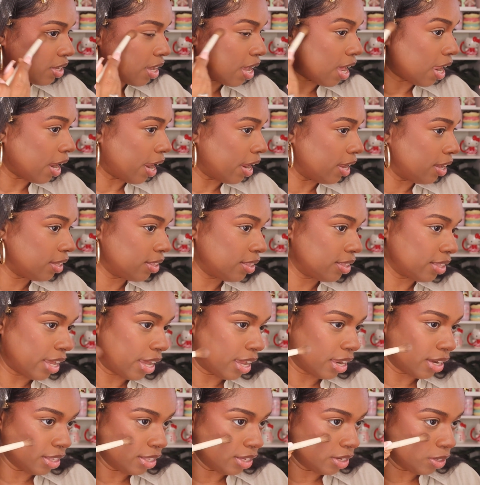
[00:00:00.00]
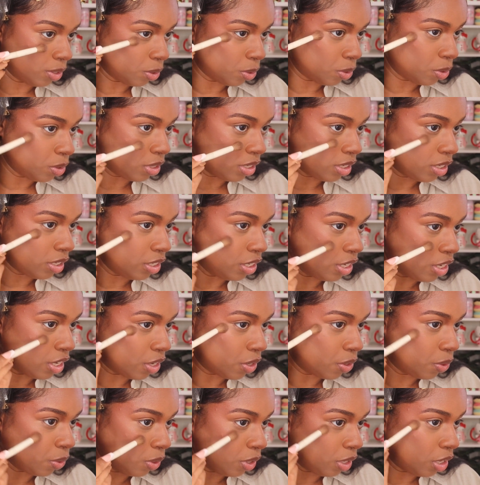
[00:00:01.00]
I like that little, you
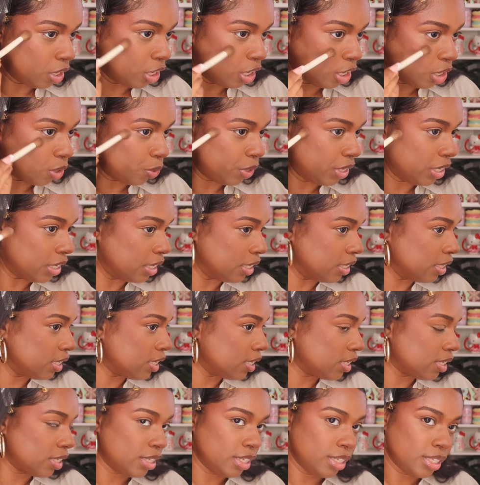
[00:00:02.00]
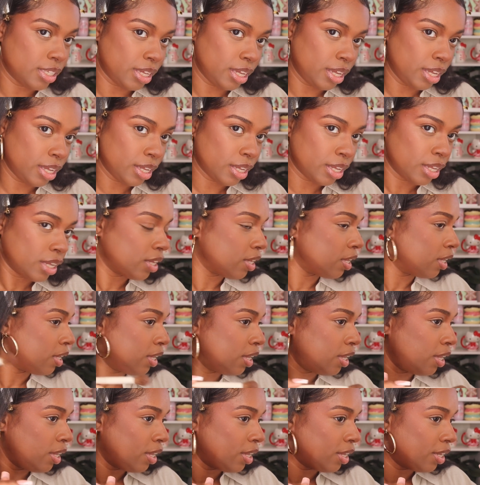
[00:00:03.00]
know, glowiness. You see?
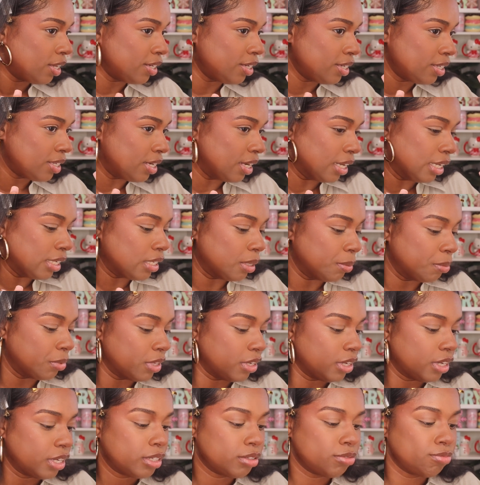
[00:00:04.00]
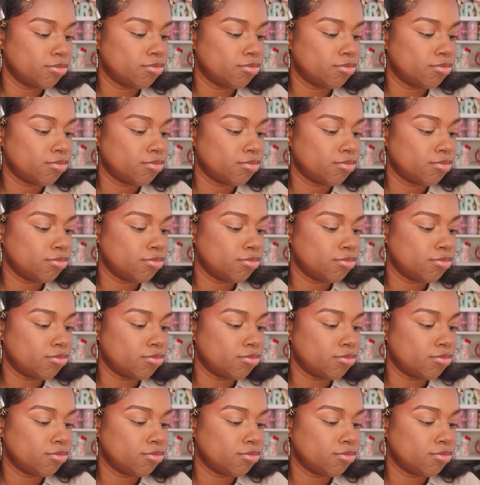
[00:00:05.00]
It just does something.